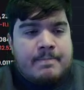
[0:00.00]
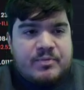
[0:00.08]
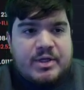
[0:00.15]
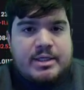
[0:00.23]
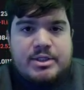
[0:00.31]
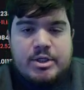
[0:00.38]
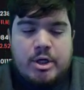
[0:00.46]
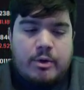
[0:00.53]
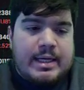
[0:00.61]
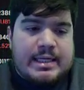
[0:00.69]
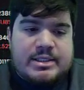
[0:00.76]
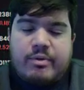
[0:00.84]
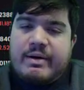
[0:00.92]
because
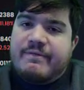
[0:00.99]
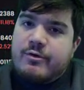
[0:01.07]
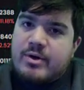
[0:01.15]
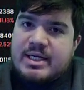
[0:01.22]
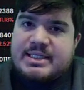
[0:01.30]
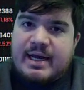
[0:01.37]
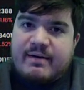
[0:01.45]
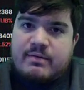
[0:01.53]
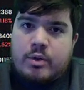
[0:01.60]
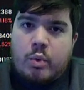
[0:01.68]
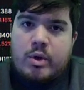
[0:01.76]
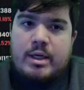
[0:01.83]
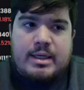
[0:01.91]
it's great for you guys to have
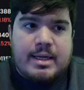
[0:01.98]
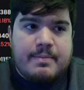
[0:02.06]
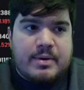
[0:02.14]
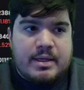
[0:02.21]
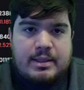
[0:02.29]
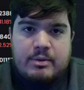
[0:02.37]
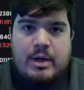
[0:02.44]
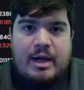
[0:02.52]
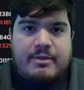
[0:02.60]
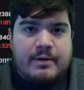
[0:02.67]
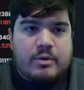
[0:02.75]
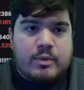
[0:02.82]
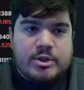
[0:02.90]
liquidity, but I
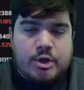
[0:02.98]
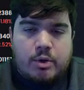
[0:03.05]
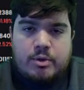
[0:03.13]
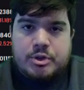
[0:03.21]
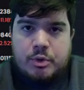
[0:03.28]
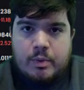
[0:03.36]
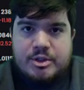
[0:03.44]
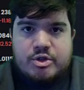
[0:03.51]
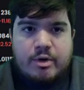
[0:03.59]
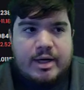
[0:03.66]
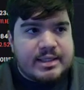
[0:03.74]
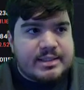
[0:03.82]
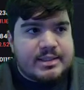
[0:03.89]
think we should also
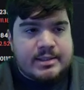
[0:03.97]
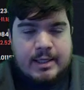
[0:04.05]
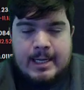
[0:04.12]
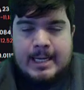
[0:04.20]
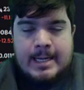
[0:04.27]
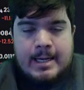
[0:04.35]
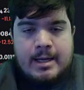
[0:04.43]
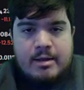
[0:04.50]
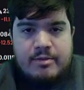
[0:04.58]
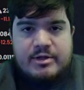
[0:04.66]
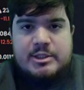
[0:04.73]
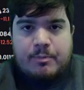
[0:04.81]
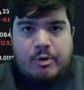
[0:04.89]
address
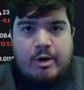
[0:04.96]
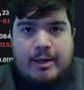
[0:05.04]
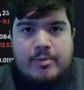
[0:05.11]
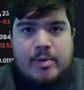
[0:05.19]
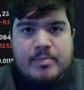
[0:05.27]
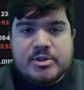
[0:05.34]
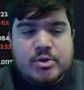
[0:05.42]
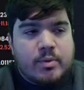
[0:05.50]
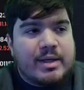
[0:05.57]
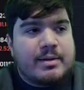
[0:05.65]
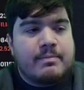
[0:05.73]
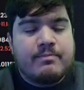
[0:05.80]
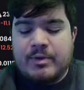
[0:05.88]
this problem. This sort of,
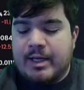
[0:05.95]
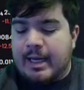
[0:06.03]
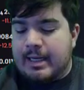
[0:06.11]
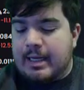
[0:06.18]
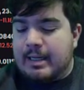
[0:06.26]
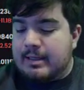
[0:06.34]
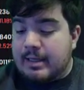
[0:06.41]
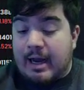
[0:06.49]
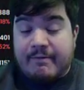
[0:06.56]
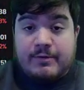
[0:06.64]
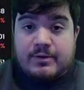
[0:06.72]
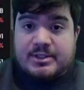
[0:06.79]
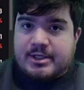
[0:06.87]
I
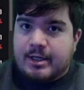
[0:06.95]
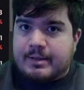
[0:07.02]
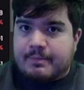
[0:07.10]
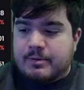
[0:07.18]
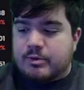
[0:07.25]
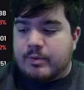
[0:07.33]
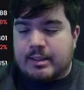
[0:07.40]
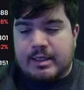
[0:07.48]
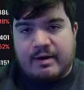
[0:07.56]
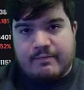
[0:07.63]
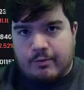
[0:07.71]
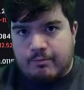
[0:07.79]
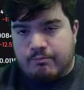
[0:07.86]
feel stuck between kind
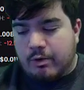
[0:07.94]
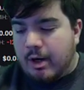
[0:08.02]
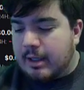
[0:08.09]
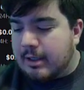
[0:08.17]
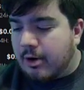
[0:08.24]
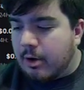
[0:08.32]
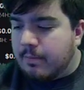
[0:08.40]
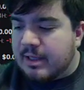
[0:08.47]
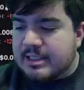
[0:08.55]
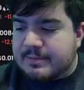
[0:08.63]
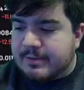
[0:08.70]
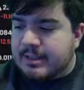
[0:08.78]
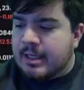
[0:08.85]
of a rock and a hard
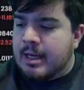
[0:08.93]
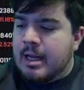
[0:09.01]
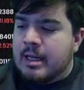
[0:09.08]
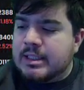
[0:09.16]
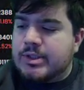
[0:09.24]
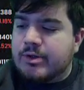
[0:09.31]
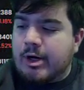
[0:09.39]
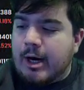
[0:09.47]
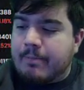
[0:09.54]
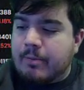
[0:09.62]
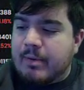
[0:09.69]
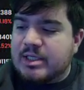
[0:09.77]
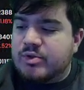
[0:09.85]
place. But so the
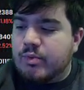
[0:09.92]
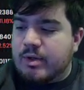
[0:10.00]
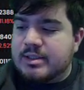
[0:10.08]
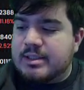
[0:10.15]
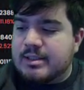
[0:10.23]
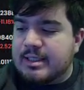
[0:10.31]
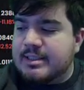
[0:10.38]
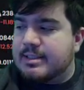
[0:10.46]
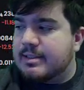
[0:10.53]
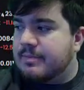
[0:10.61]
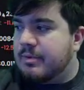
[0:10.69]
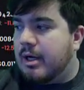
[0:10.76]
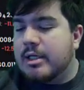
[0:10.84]
compromise was,
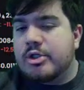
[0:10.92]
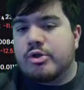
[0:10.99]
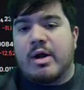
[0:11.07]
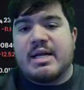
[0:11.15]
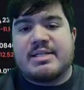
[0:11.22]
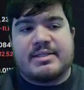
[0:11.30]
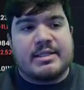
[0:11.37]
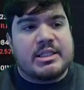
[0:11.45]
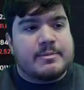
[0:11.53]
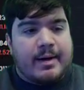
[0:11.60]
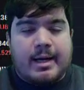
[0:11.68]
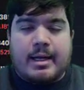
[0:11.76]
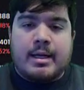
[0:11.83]
let's address this
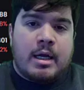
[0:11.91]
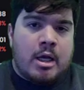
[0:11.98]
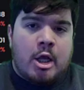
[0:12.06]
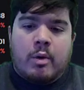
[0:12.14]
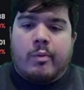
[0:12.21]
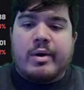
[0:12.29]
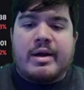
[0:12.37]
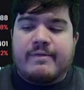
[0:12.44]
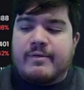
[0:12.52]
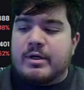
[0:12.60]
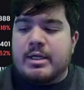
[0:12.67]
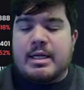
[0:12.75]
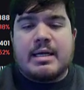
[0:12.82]
by whatever
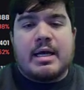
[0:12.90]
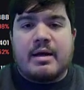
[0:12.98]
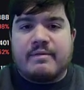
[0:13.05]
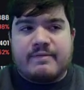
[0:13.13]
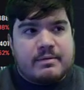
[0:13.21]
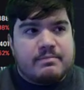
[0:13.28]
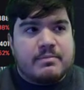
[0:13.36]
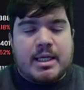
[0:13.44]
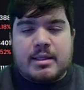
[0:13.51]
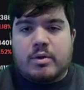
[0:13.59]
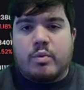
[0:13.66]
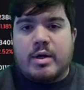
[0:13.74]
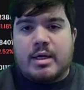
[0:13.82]
you didn't have in
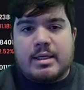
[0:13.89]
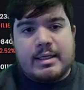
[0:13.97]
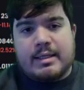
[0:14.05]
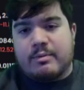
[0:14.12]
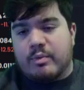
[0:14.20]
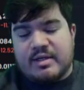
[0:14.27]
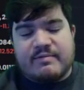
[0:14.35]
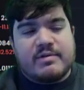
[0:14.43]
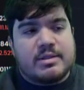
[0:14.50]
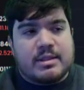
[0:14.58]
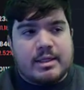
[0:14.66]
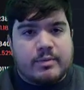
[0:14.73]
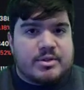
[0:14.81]
liquidity,
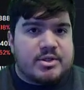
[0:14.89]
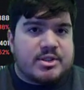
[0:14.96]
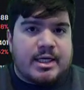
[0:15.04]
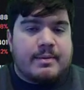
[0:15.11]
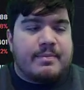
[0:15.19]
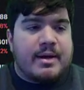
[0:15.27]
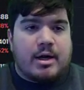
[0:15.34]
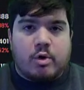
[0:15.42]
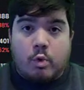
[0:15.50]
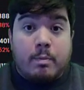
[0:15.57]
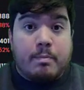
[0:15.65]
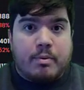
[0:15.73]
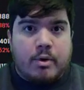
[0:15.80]
whatever's liquid, just send it back
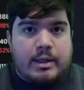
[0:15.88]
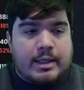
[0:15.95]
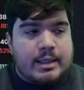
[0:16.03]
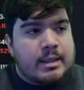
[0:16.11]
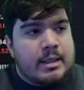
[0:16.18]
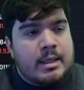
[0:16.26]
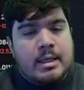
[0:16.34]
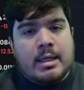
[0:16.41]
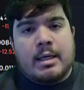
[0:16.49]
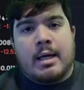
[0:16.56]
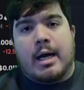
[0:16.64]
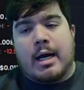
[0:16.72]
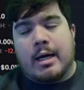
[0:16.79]
or burn it,
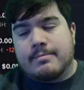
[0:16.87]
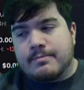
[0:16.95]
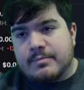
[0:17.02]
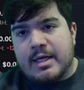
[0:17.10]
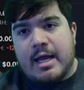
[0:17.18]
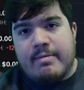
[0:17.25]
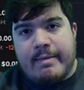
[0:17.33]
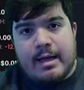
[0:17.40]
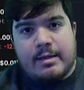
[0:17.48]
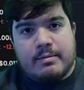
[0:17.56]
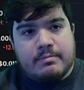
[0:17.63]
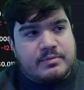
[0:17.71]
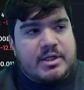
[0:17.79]
and
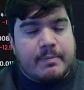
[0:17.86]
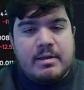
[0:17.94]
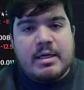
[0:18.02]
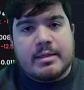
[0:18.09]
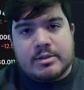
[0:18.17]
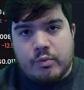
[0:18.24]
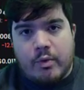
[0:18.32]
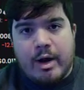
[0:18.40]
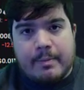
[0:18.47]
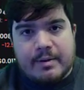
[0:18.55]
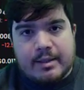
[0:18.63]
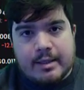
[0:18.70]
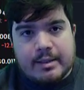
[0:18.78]
then something like this won't
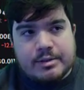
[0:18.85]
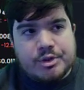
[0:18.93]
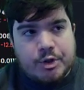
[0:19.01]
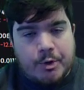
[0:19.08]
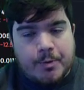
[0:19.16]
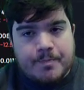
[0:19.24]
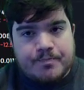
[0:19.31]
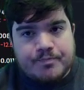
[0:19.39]
happen again. So